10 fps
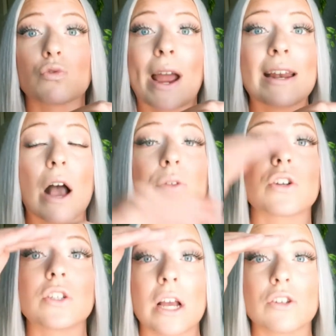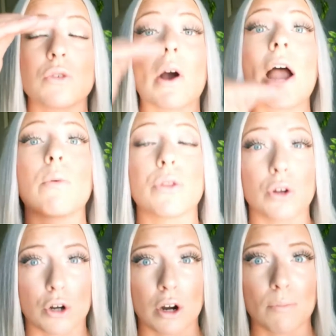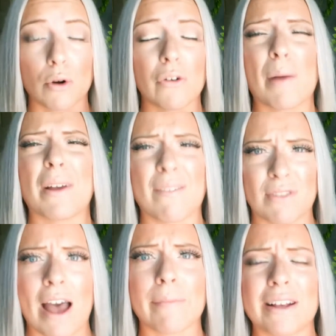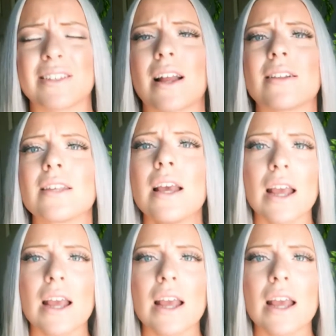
right now they're set too high with your current programming, if that makes sense.